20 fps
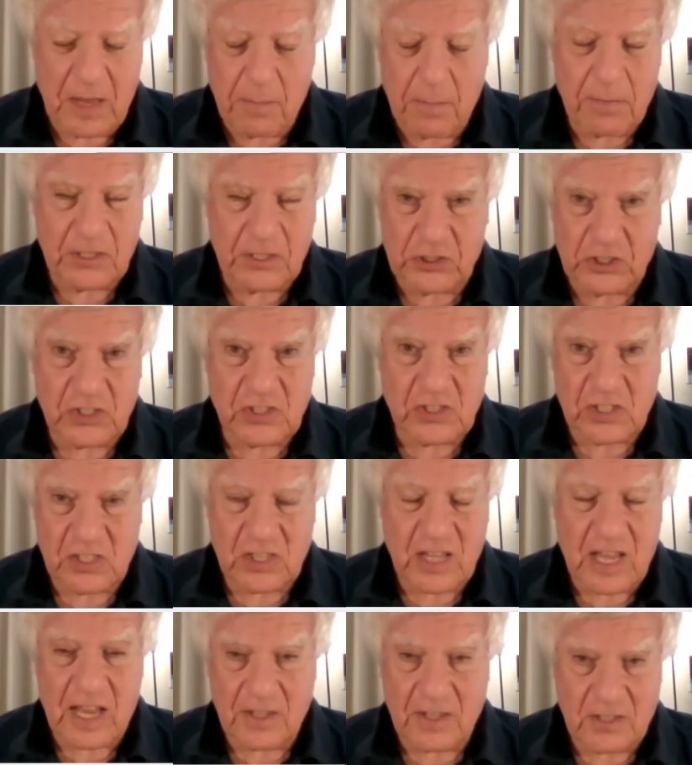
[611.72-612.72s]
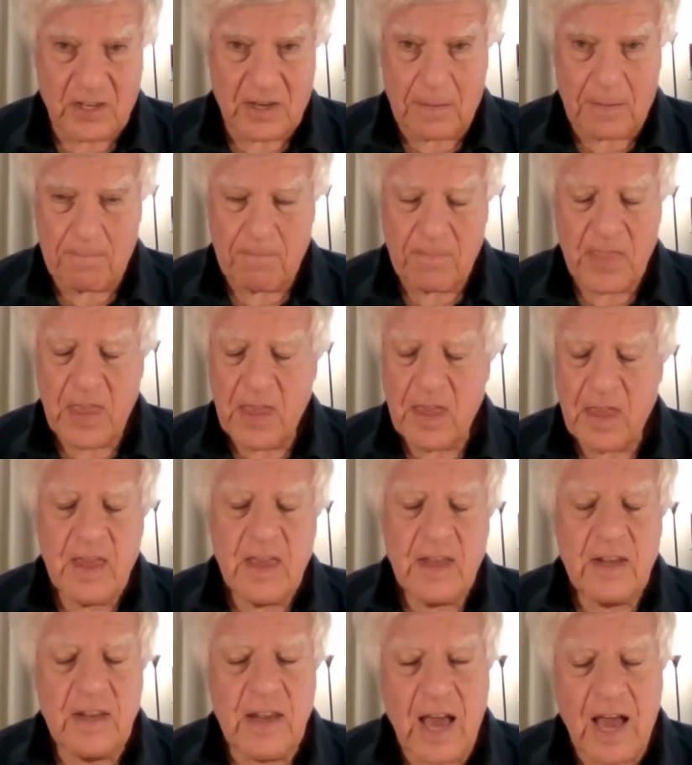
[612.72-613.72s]
ambitions at that time.
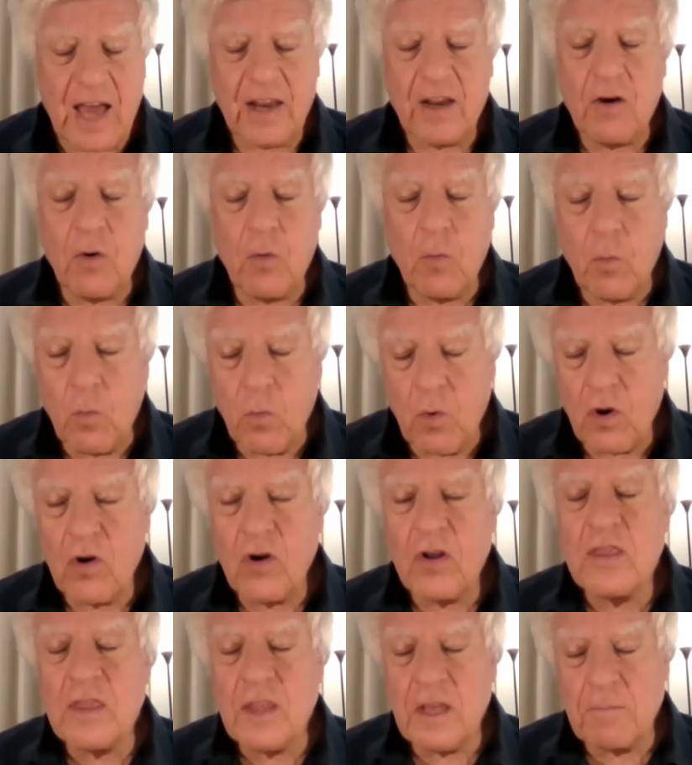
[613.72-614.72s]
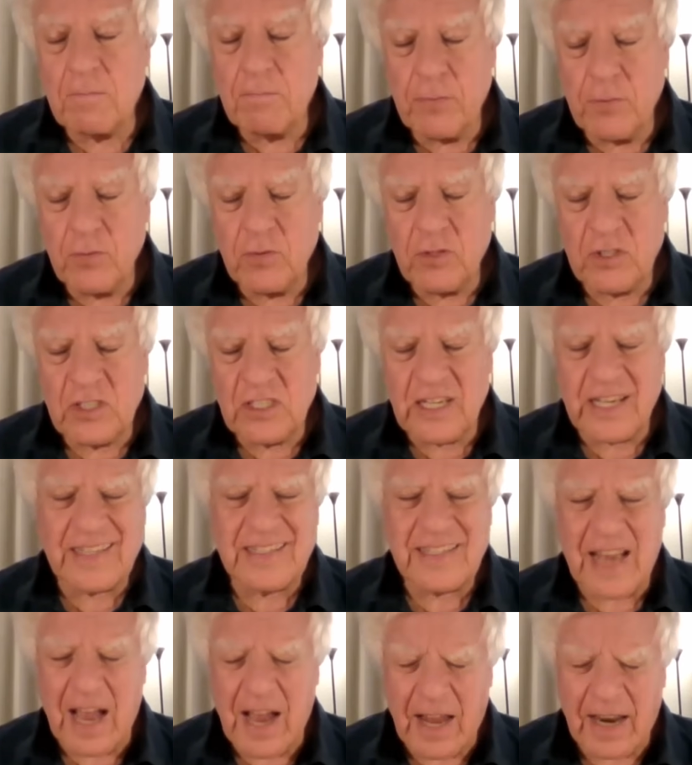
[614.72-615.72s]
Not a word that Putin
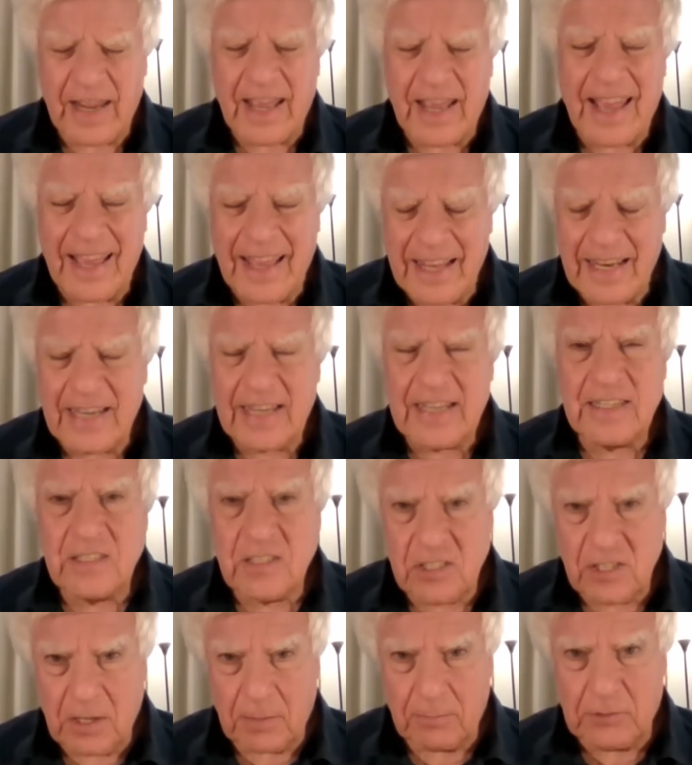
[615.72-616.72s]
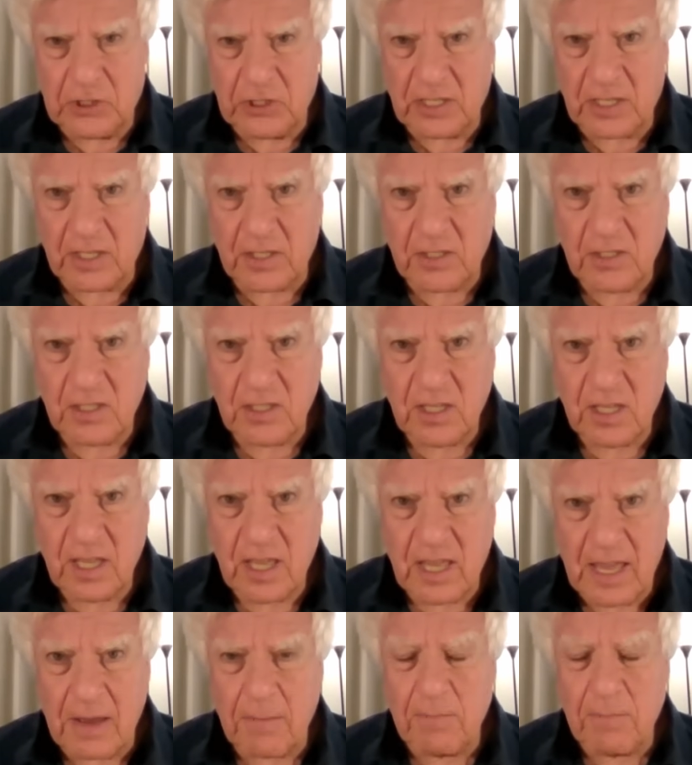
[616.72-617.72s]
says on any subject
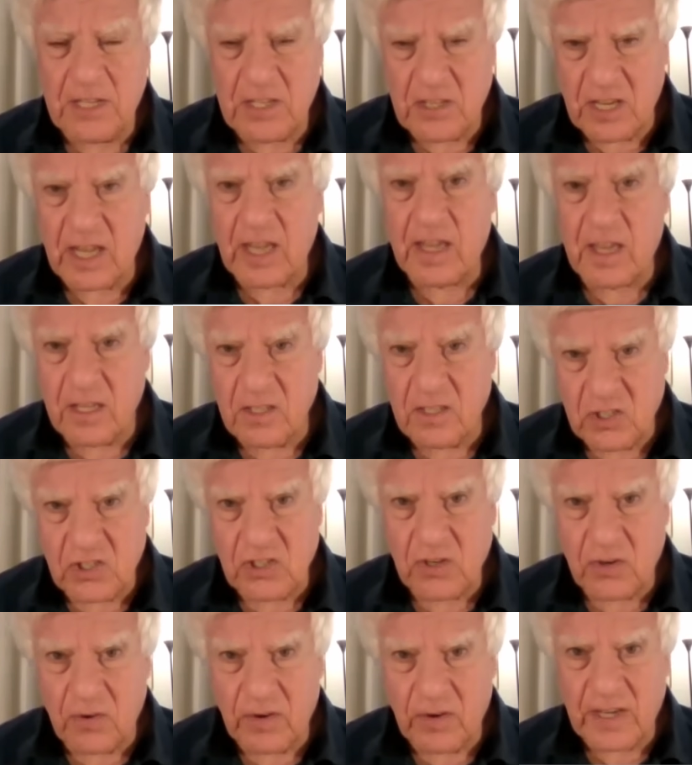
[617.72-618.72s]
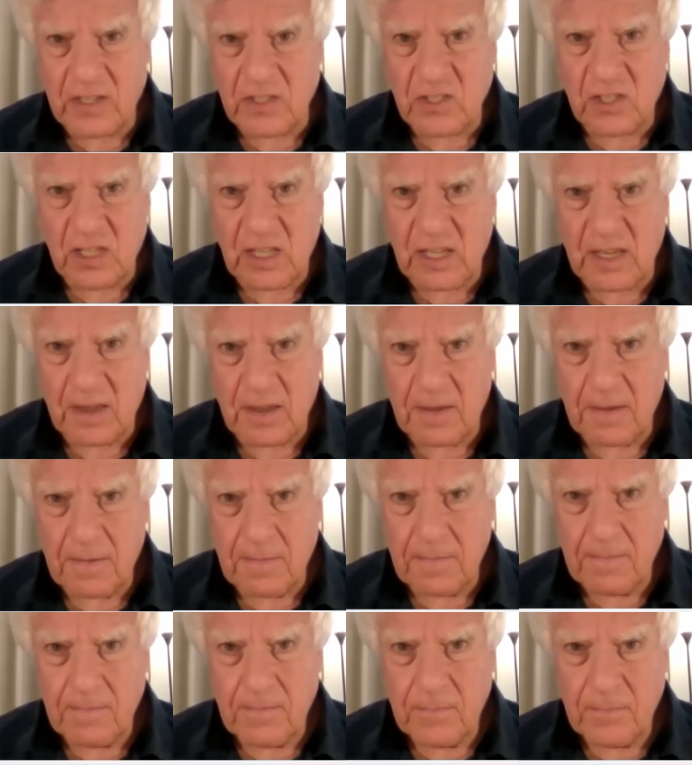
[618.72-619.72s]
can be taken seriously.
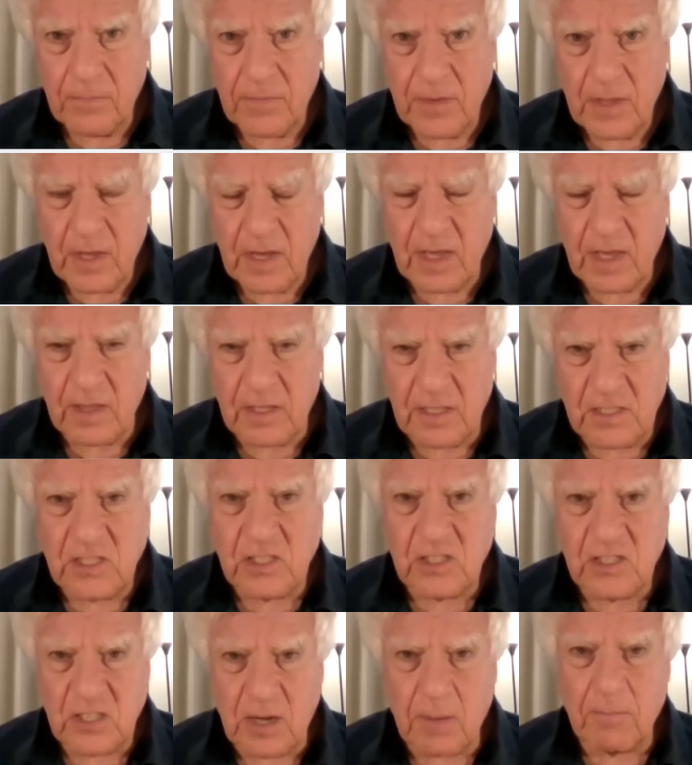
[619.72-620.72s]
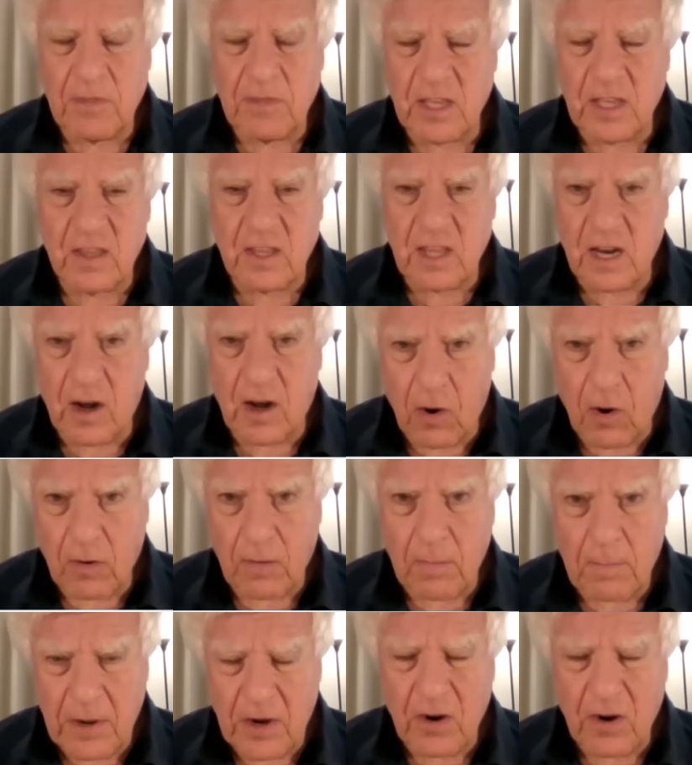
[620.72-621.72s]
And this is something that
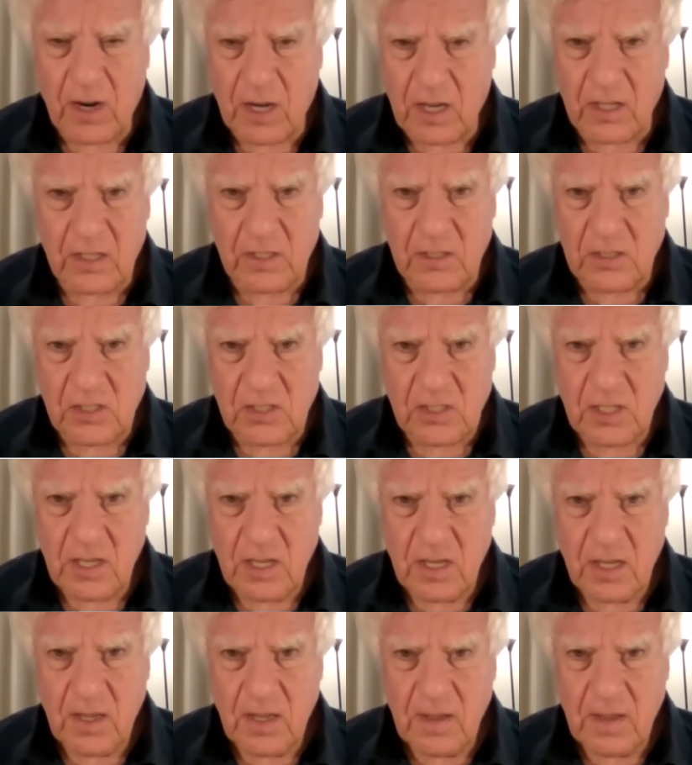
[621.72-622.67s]
our Americans